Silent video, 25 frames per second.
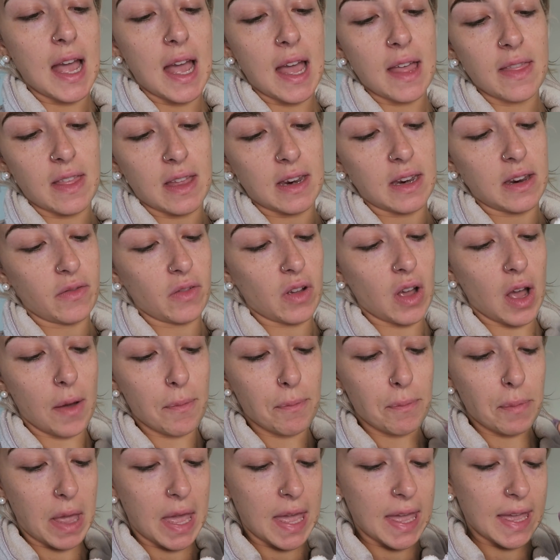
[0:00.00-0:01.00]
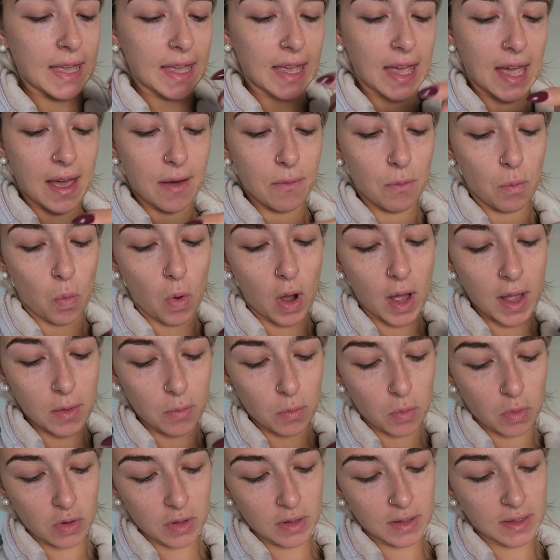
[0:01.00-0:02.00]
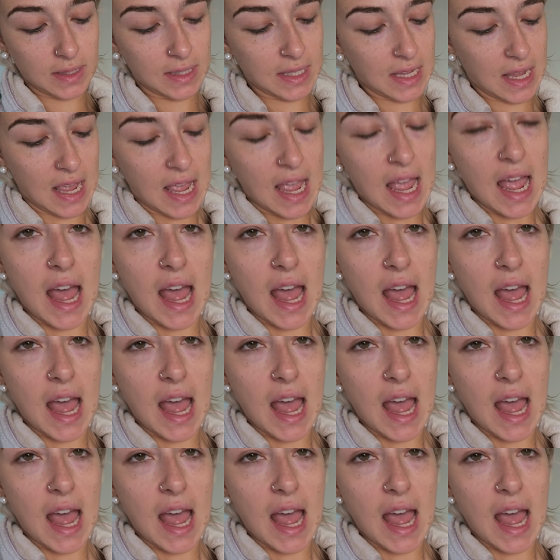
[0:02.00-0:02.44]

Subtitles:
And then you've got pink and white ones